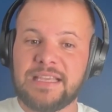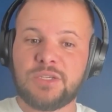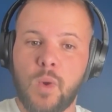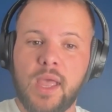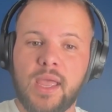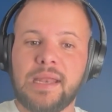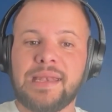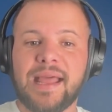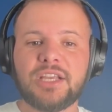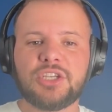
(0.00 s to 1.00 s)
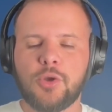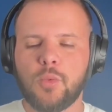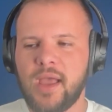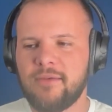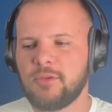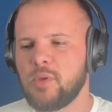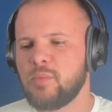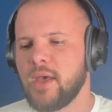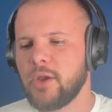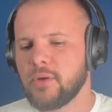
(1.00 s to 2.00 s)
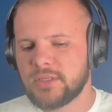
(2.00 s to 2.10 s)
this way. Next year, we have to be better.